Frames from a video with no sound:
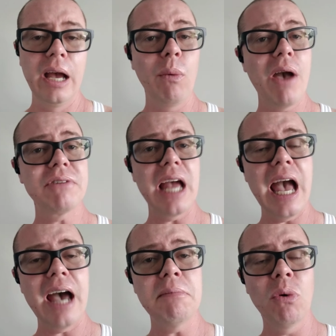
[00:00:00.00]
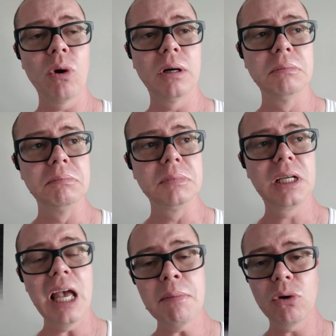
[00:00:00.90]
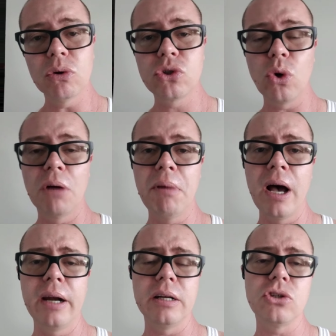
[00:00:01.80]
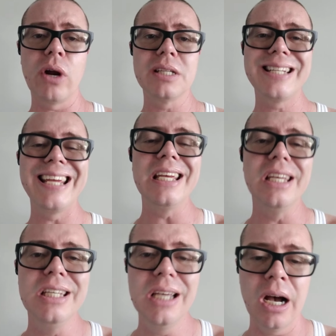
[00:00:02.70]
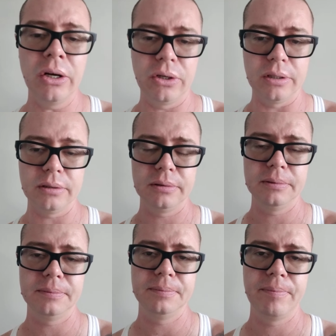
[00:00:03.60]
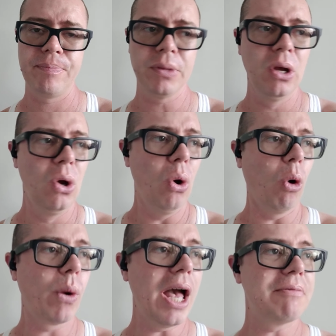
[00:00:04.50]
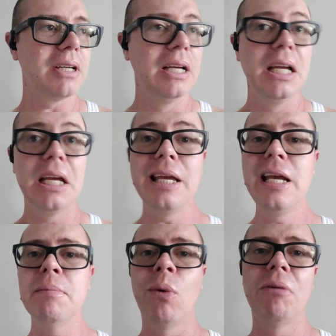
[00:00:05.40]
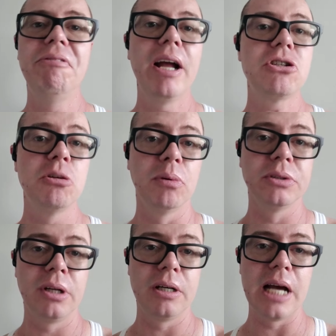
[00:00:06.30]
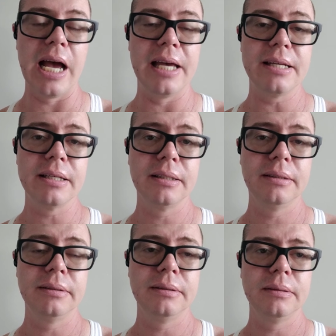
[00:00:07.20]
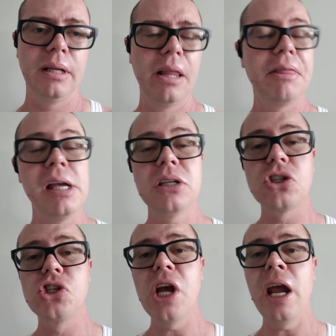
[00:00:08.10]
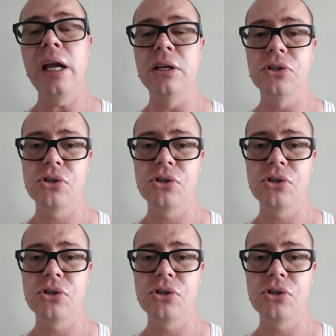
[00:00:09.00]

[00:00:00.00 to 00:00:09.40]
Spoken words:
And we have to add more chemicals to our body to try to stay younger. Or we have to eat more vegetables in our diet. Things change.